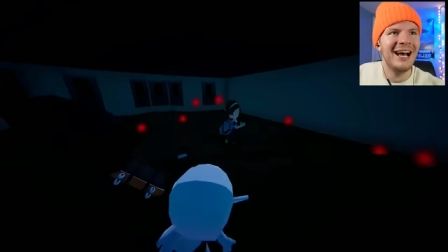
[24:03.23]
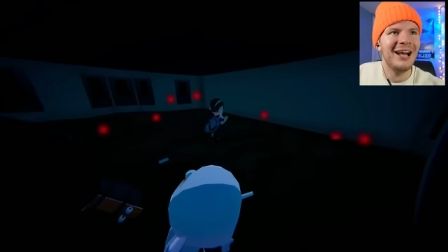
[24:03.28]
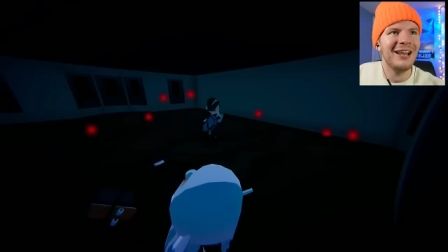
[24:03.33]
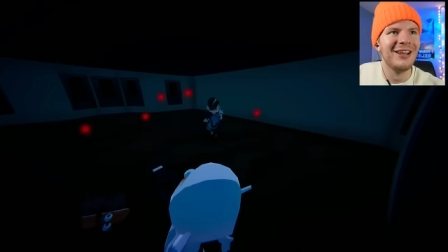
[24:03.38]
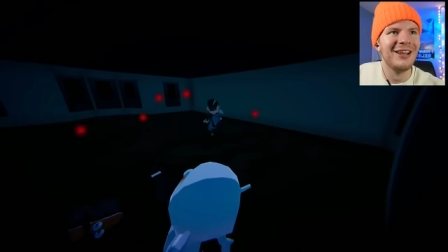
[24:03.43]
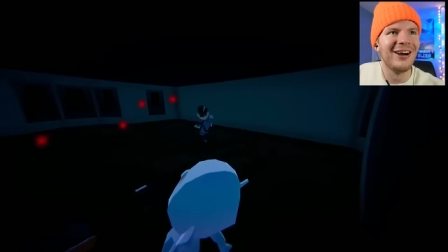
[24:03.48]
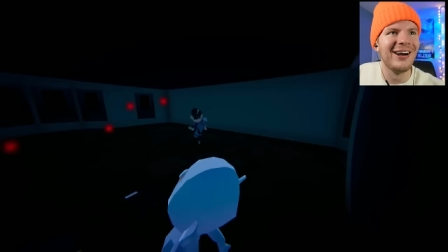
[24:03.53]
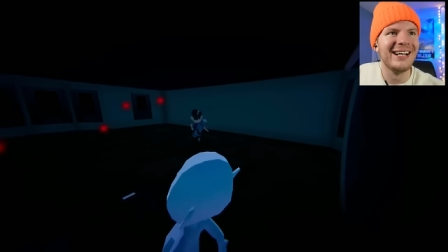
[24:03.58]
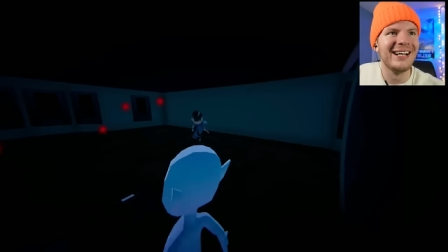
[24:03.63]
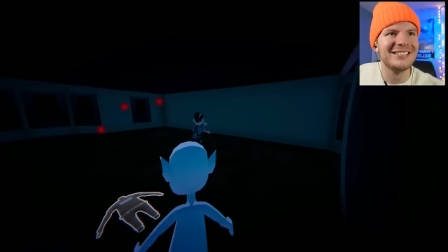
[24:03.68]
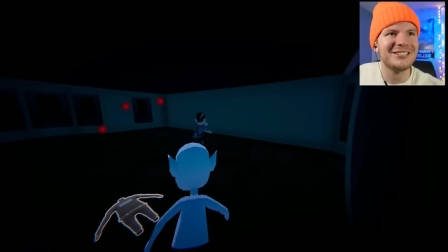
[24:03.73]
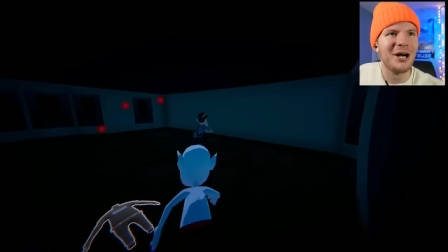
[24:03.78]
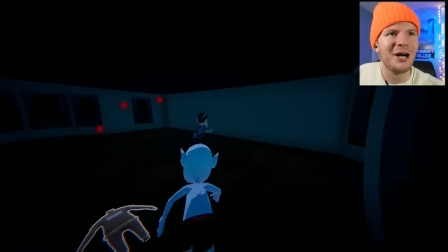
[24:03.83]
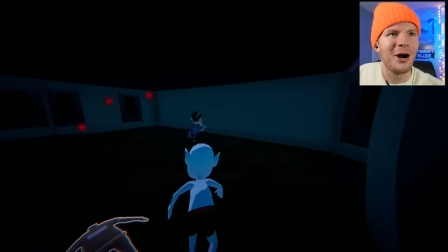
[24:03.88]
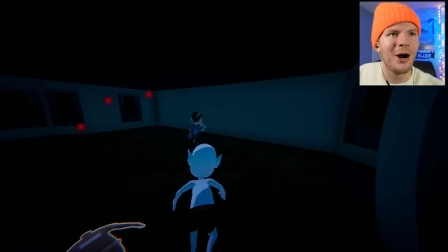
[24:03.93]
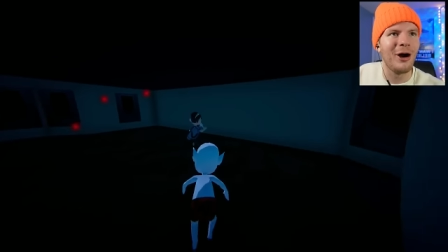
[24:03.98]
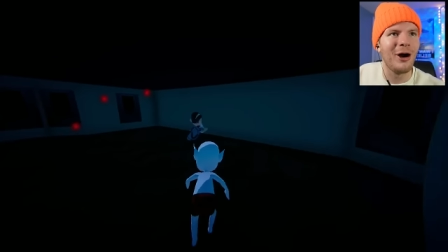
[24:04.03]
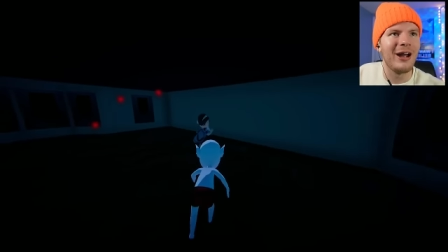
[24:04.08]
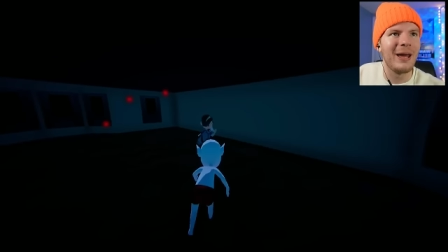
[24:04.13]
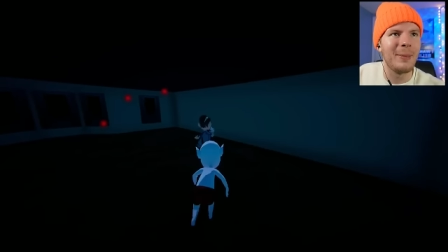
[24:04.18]
Look, he's
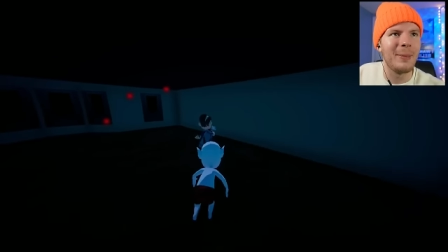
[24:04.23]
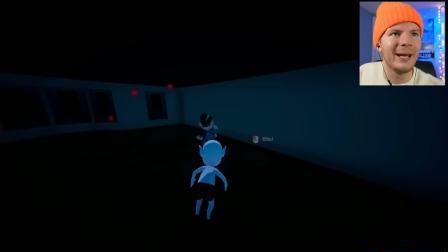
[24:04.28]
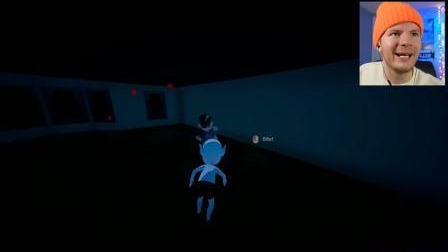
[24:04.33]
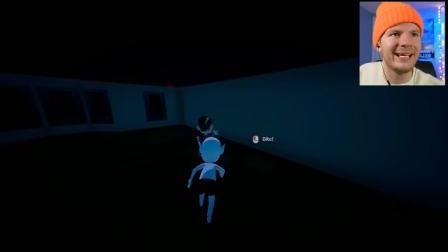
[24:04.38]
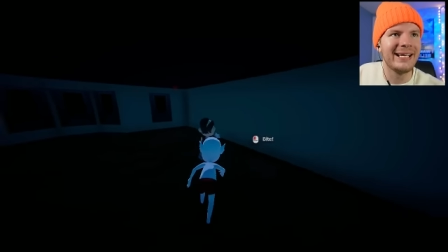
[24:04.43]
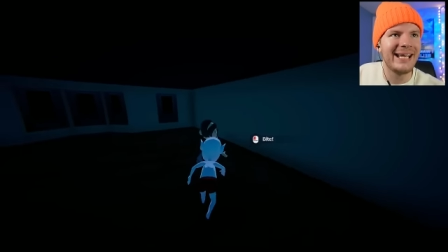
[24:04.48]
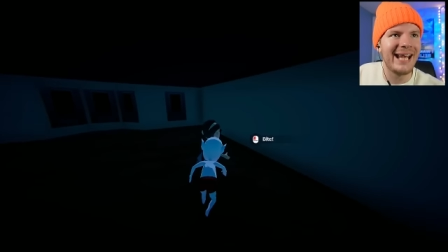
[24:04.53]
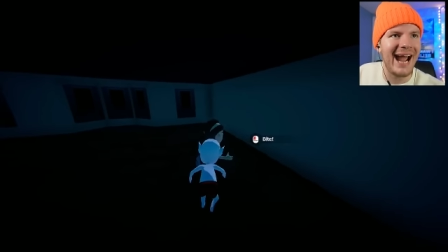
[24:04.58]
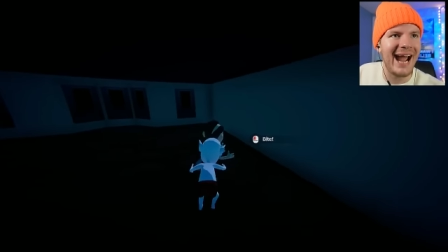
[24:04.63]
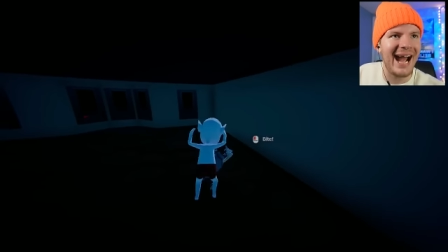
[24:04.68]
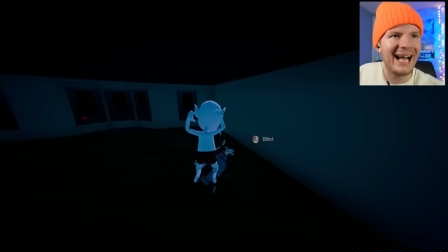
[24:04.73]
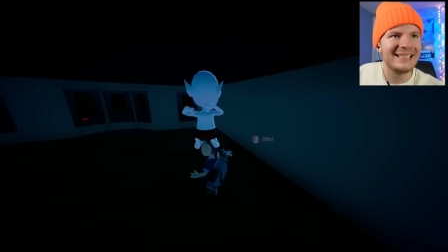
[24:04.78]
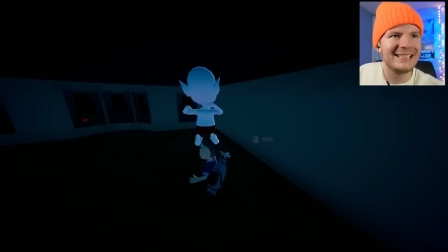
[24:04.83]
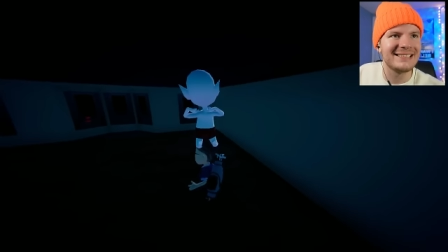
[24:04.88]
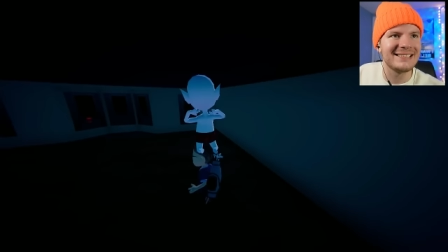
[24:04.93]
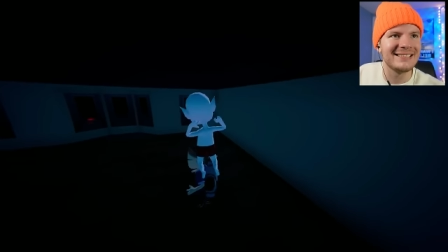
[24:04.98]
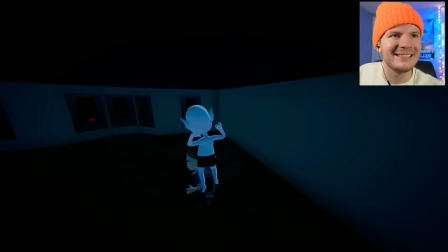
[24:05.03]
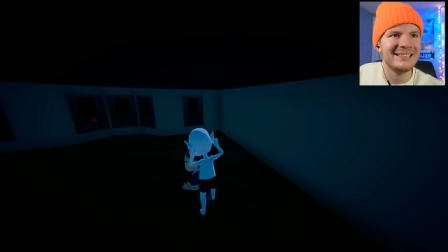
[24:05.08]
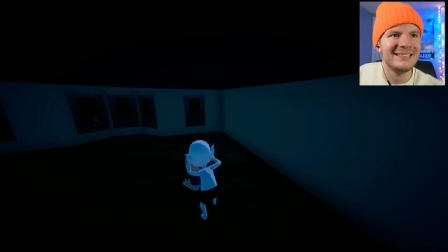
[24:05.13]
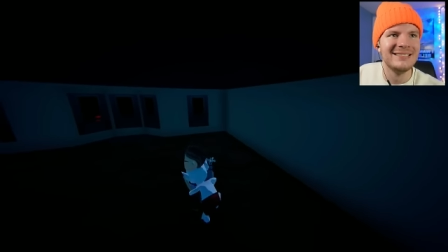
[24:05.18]
gonna go get the
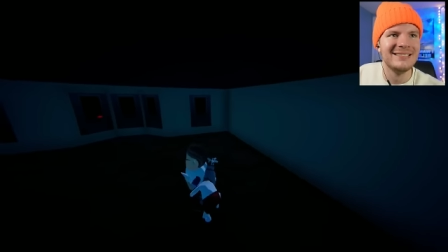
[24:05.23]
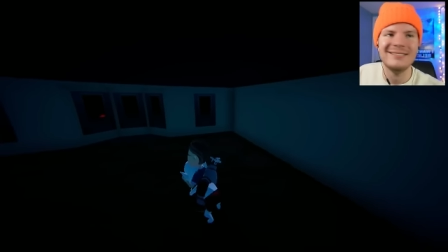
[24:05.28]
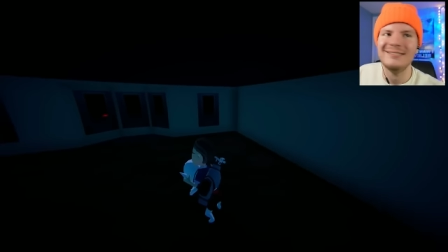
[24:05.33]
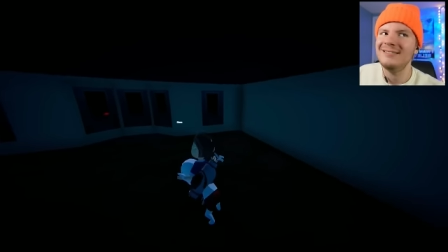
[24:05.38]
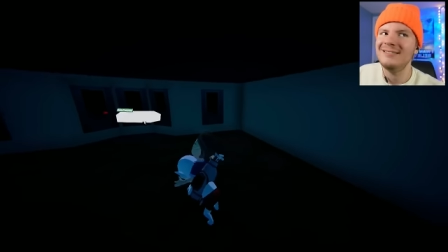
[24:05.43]
Gat.